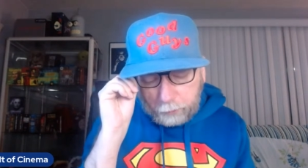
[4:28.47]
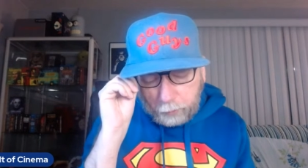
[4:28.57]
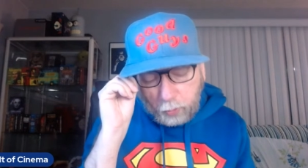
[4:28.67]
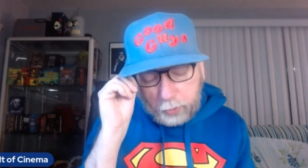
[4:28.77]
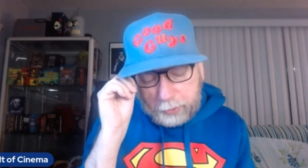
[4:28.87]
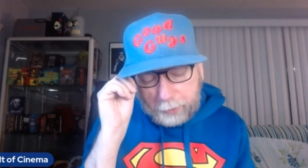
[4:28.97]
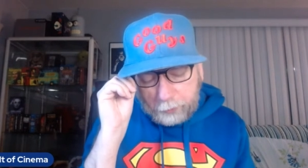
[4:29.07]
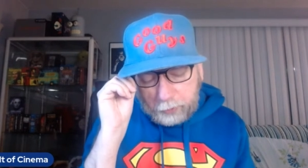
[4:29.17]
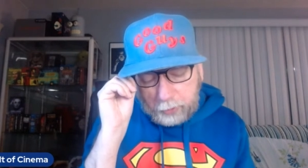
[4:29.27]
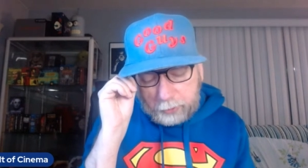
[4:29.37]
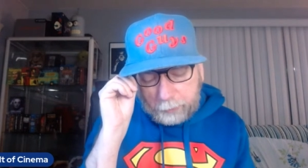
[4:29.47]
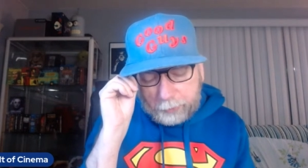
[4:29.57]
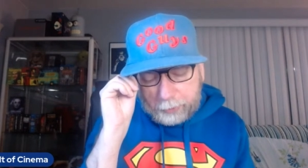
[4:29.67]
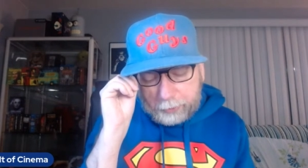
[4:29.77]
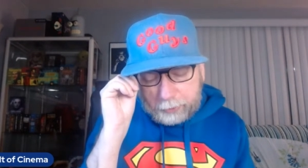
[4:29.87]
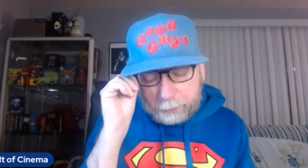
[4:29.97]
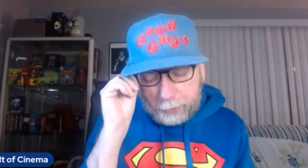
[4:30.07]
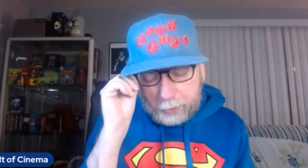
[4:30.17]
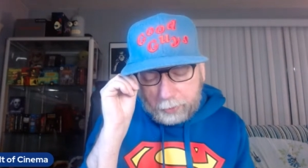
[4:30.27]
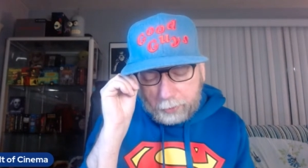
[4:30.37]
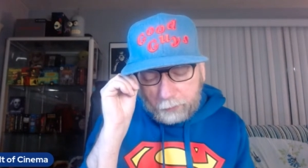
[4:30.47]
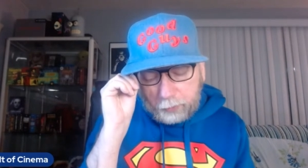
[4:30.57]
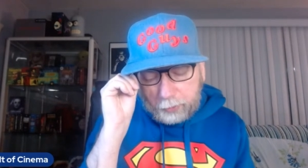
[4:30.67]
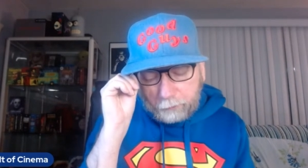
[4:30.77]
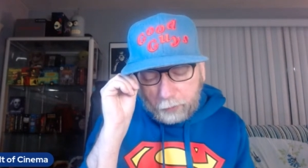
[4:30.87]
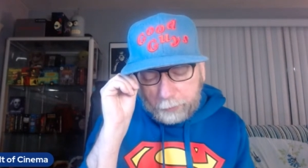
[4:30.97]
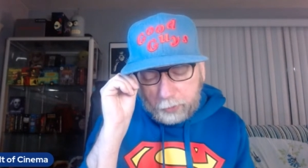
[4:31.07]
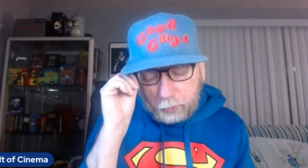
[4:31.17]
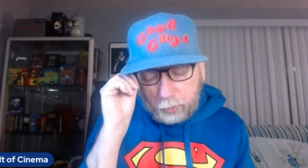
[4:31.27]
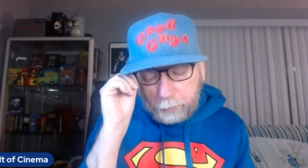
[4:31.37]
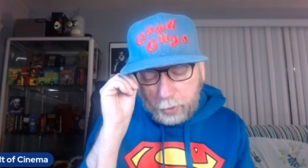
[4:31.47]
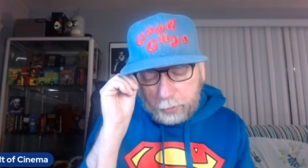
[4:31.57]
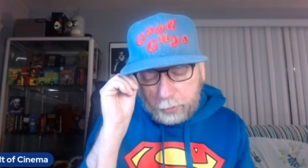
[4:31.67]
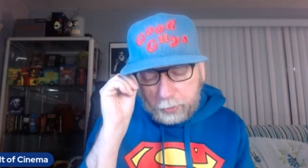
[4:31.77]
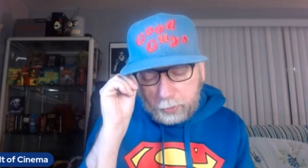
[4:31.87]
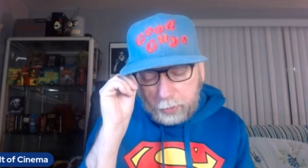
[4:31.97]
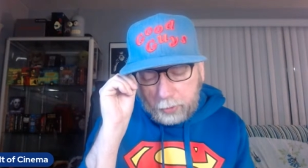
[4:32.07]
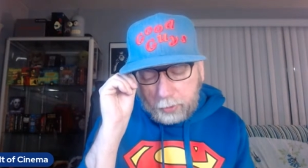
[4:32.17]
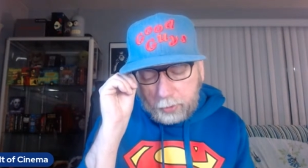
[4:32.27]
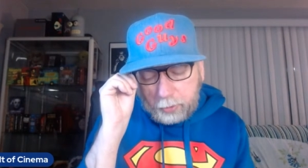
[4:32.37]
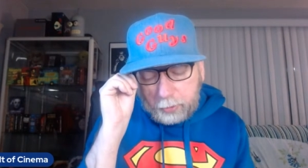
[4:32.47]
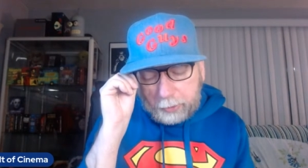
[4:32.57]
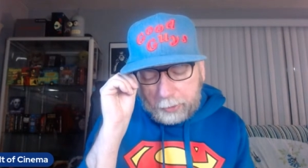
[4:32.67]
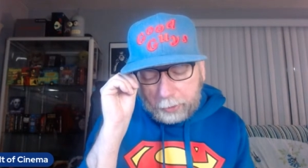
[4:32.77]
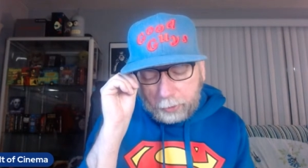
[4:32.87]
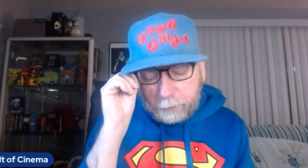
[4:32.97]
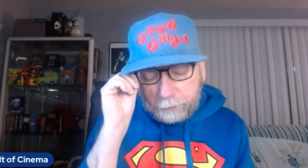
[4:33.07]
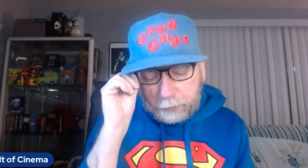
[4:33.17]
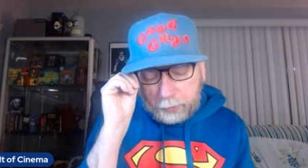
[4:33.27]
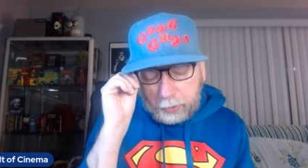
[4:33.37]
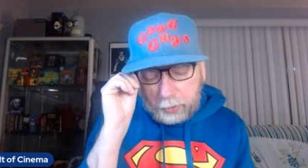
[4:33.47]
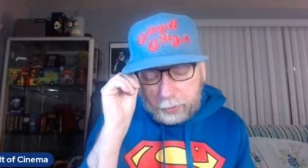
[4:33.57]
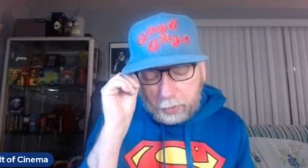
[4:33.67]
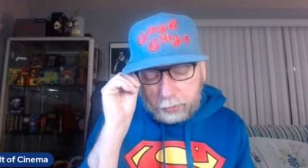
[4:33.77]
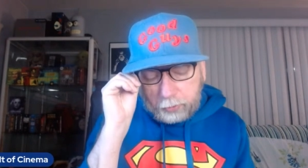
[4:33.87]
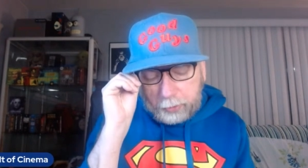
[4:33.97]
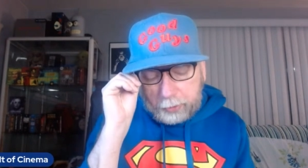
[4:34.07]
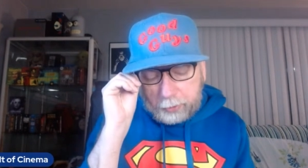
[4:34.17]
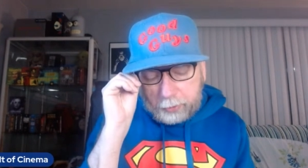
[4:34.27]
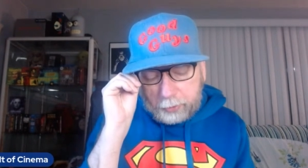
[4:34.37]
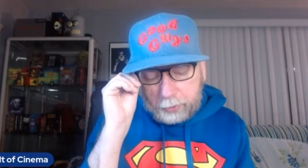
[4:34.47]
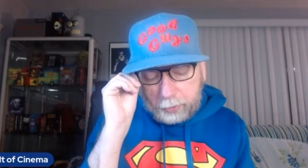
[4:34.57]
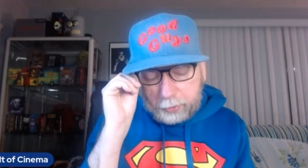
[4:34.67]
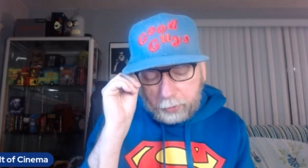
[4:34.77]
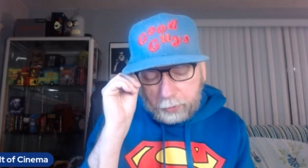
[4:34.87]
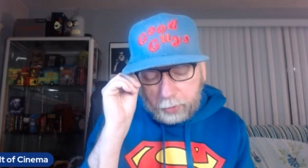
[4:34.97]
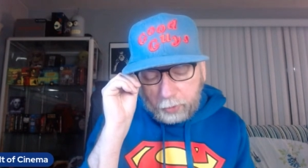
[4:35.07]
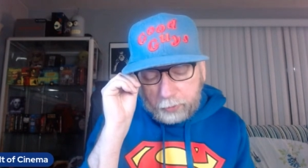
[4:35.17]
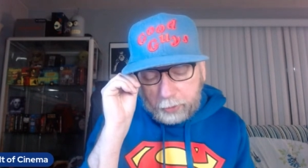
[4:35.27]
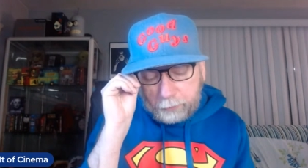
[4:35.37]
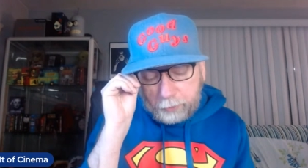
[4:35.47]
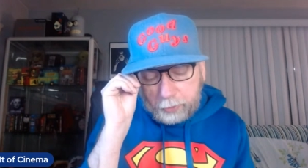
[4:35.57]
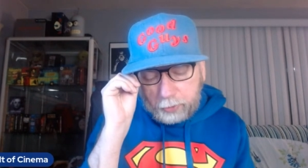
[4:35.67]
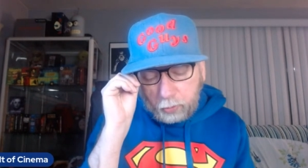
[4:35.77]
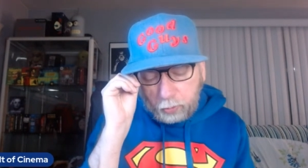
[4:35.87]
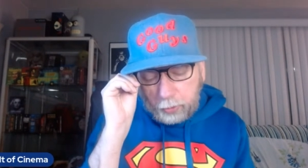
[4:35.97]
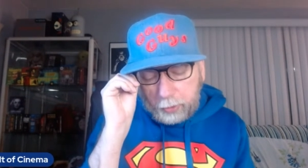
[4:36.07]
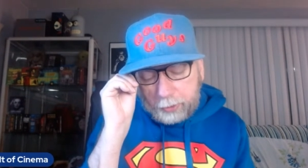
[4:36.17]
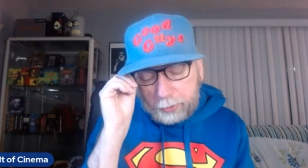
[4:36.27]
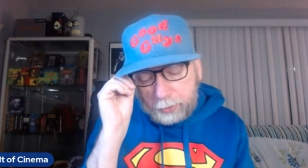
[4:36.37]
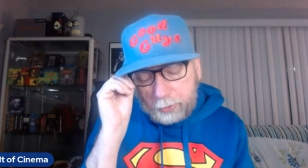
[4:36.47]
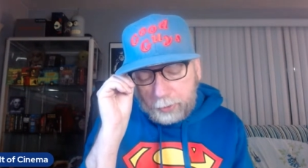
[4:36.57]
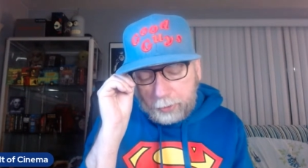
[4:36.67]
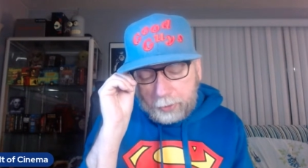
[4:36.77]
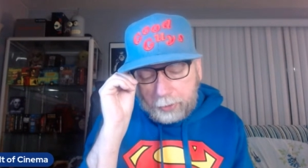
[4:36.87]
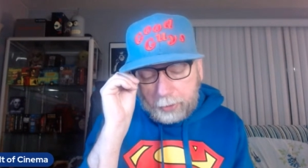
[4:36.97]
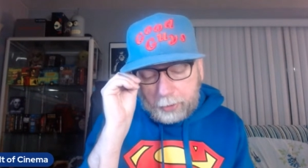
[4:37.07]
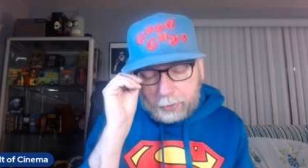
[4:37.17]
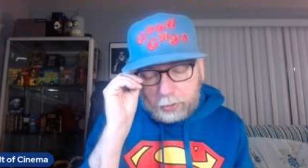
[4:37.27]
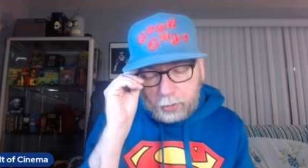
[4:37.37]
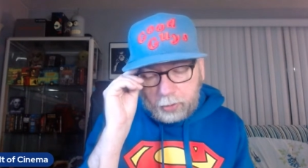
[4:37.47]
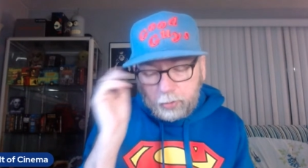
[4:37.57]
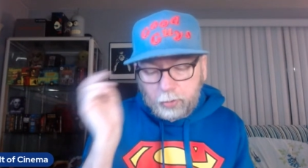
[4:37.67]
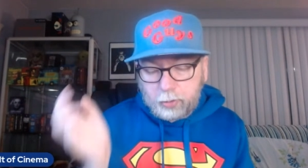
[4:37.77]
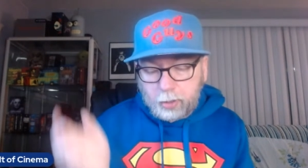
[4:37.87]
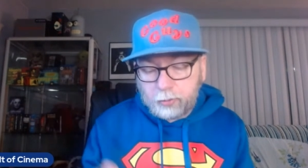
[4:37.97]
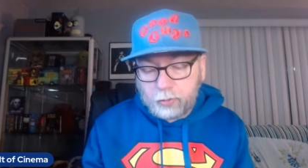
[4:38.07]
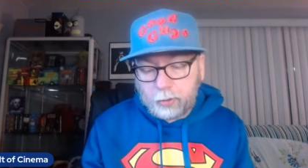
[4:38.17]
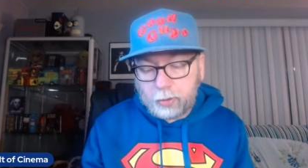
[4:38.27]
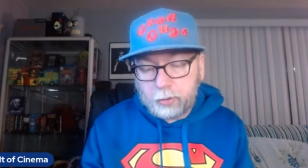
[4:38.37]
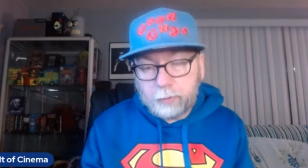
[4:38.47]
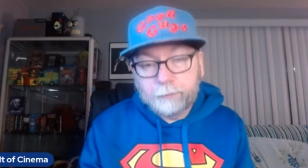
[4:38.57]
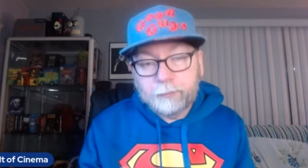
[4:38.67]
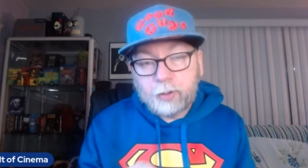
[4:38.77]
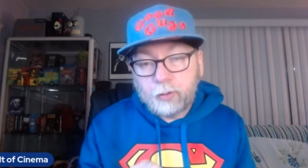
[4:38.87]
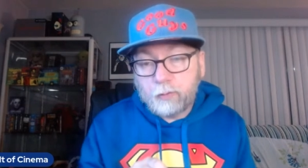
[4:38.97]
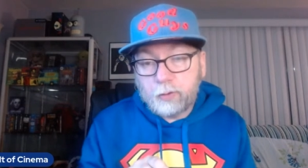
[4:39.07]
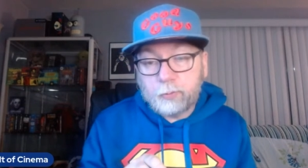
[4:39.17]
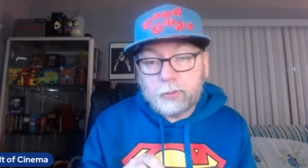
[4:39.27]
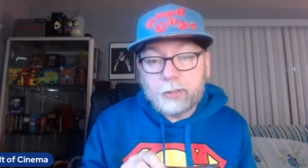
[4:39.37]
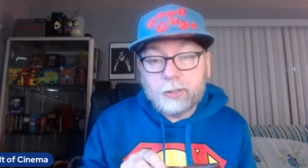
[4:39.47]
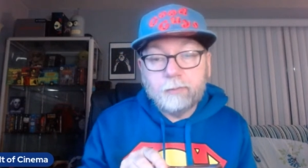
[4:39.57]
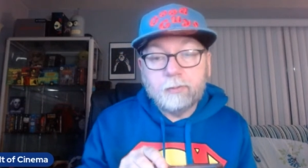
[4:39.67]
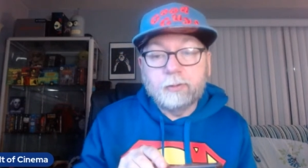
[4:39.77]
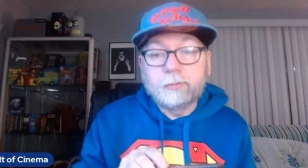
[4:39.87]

Horny Devils, Nunsploitation Explained, interview with film historian Marcus Stiglager. An alternate English and Italian title sequences, English trailer, Italian trailer, reversible sleeve.